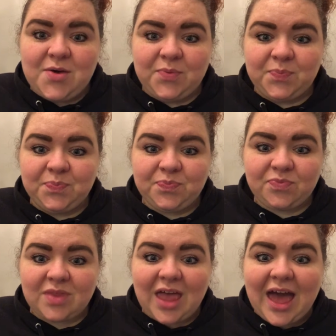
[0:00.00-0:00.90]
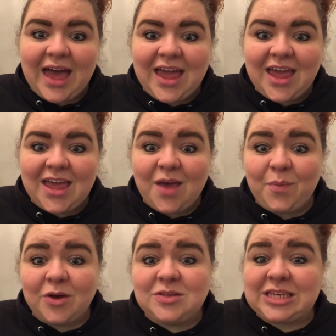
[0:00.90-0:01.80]

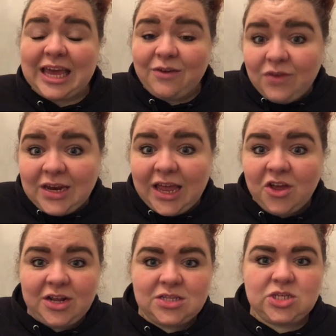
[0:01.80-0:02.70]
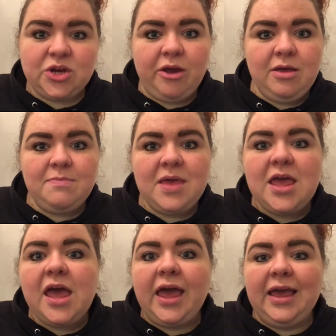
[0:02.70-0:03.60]
I post every day on
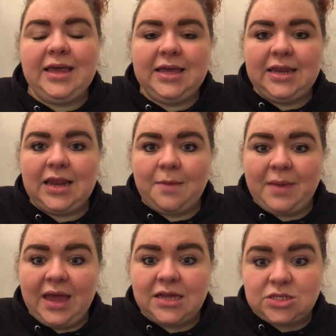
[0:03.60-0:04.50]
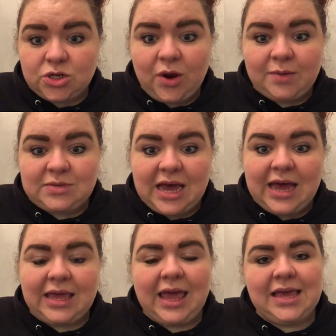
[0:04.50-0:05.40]
Instagram, and my
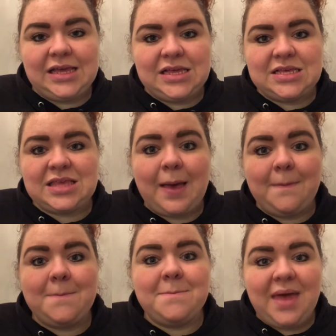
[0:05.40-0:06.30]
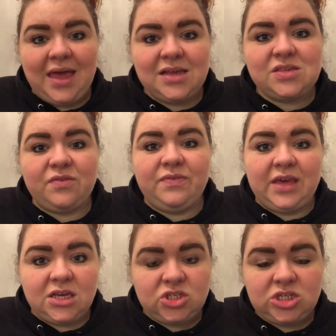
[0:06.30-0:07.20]
Instagram tag is Meg's
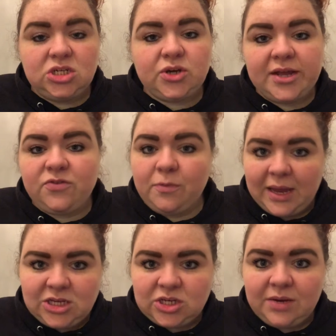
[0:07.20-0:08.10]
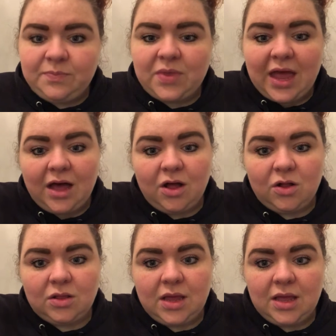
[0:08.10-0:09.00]
VSG Transformation.
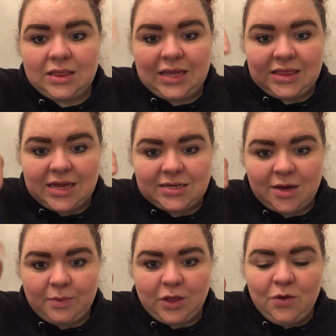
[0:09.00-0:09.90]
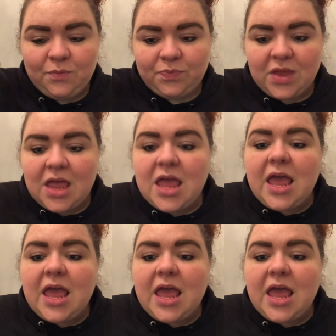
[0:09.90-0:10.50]
I'll link that down below.